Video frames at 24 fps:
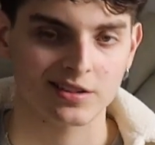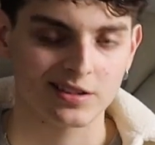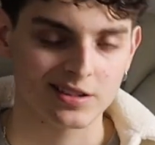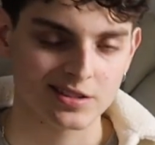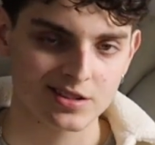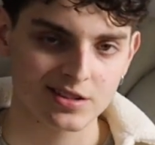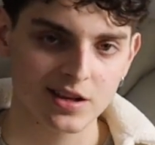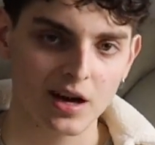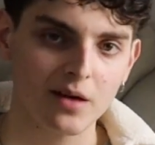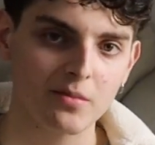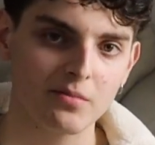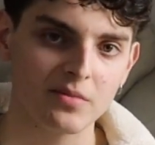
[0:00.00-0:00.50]
Does
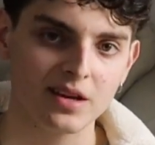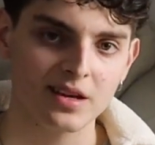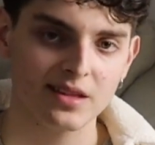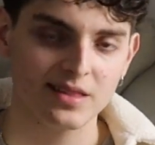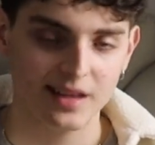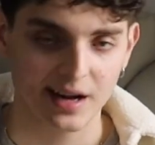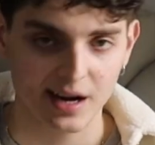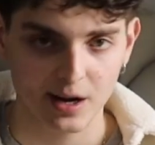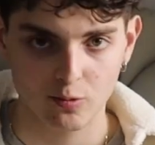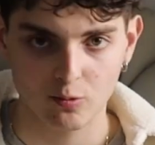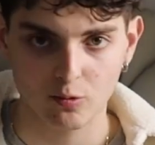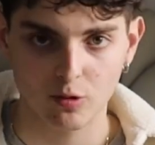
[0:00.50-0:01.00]
not mean
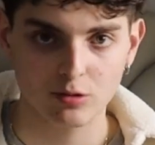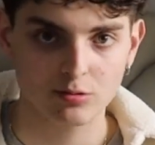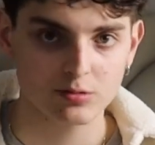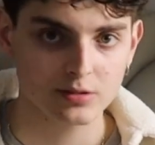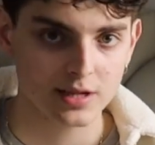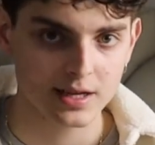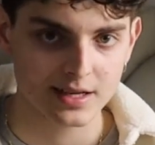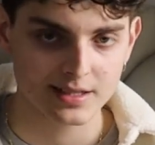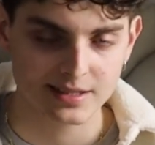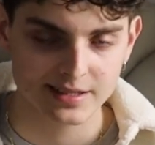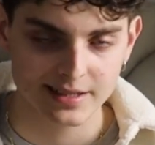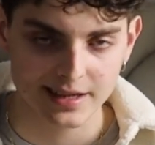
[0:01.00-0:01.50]
that I won't
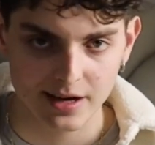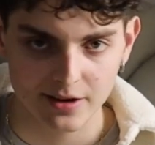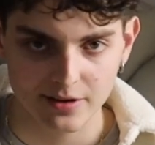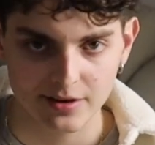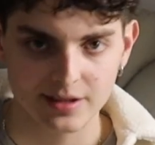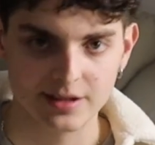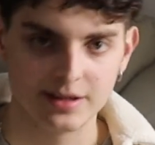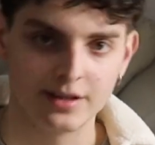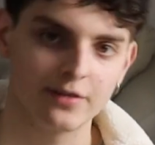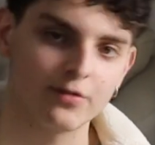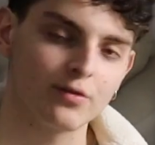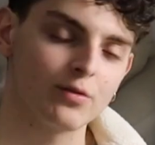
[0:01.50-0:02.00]
test it out
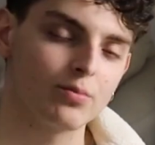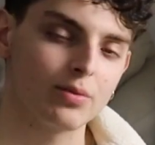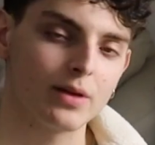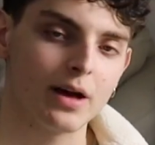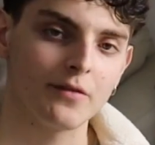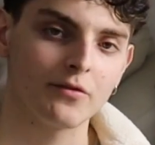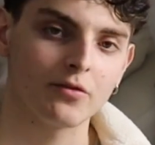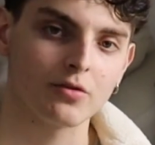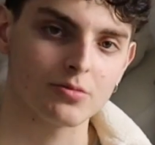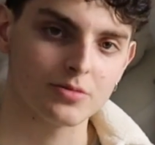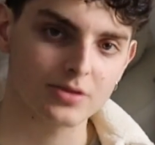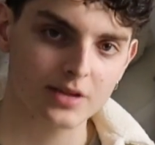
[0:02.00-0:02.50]
in different
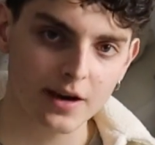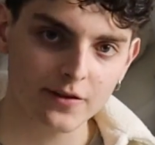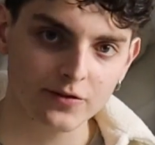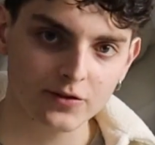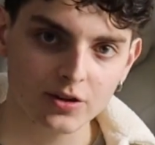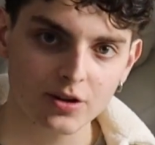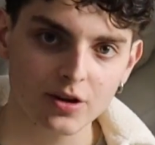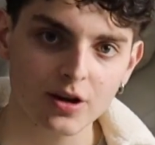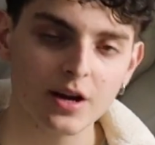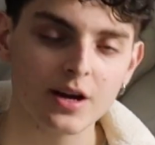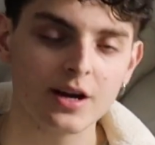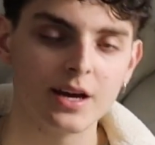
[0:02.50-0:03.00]
platforms
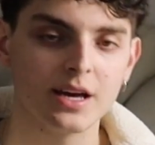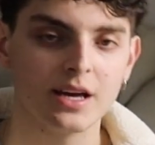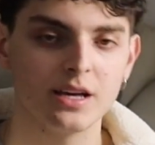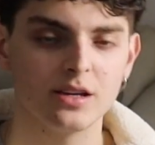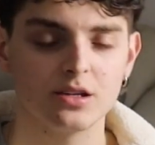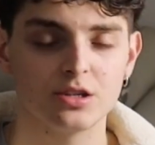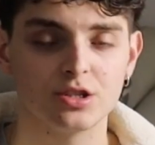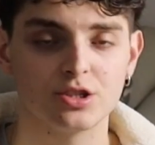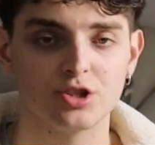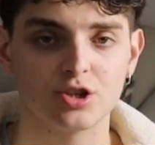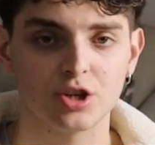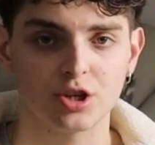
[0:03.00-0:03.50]
after, it
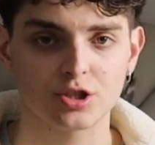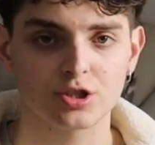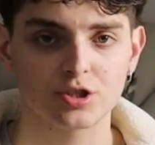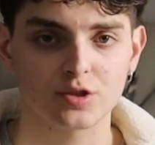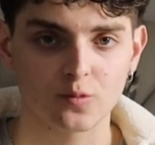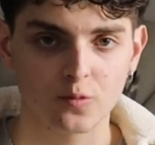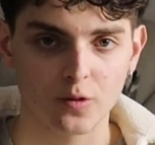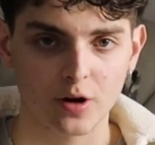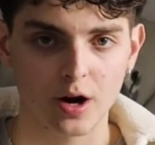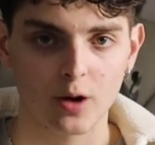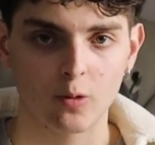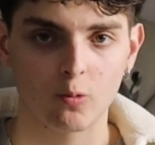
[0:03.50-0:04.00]
is just
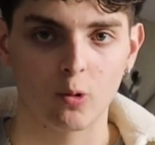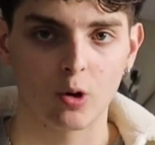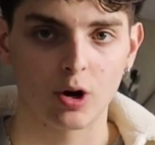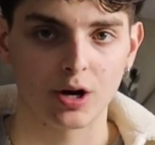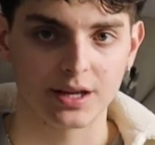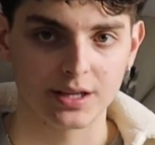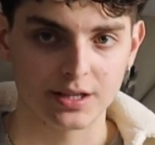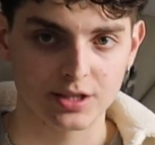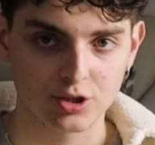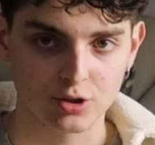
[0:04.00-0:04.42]
where I wanted